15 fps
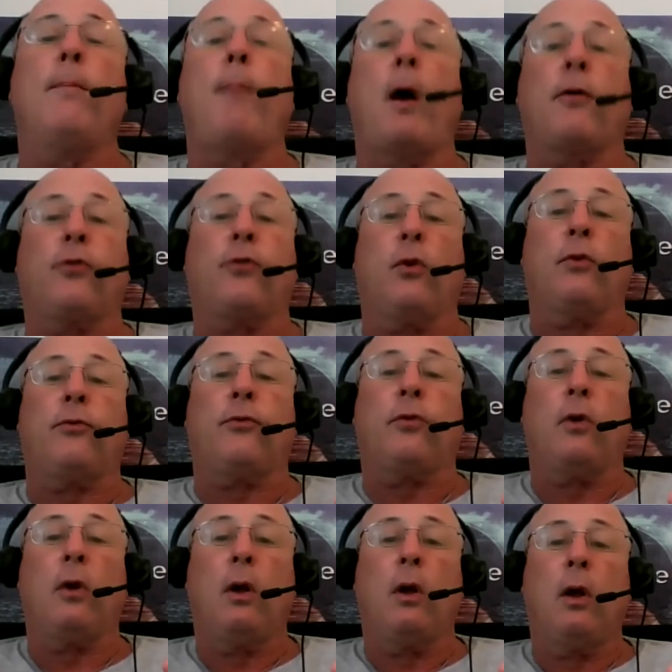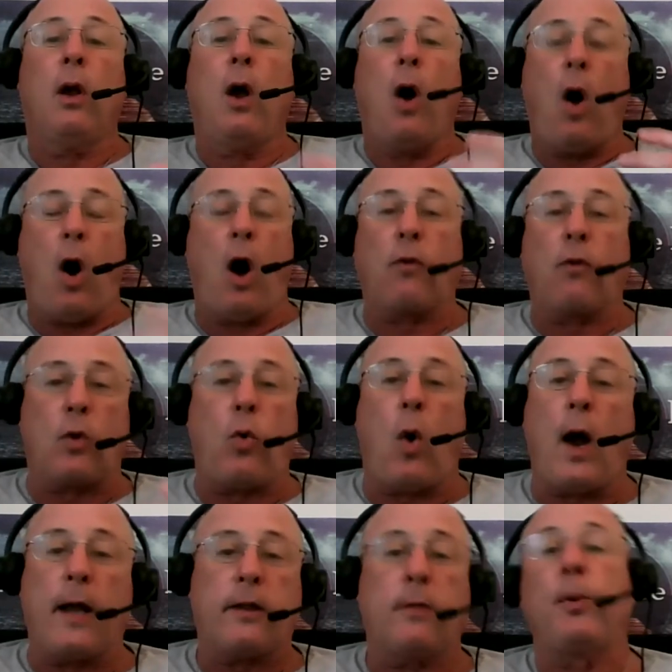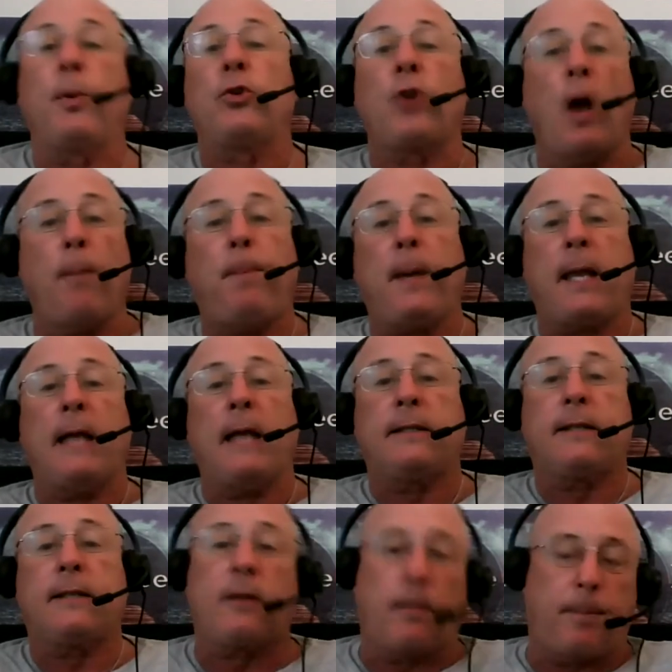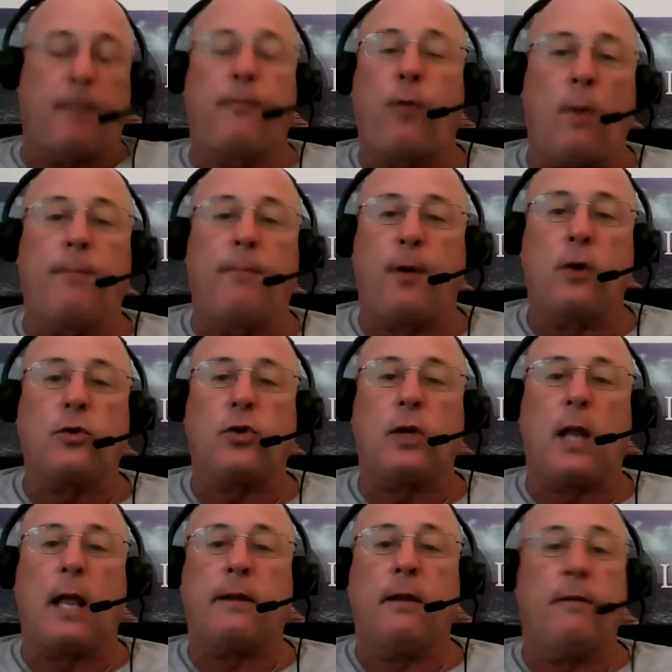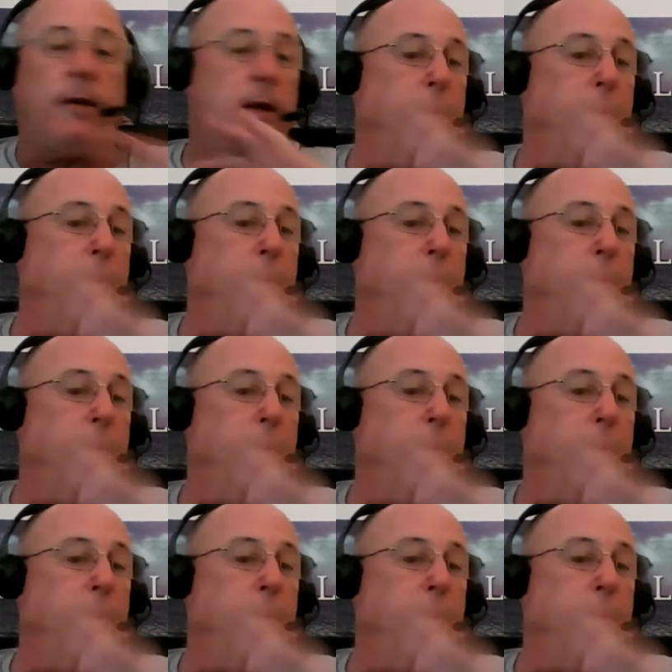muscles are required to push up against it to perform functional activity.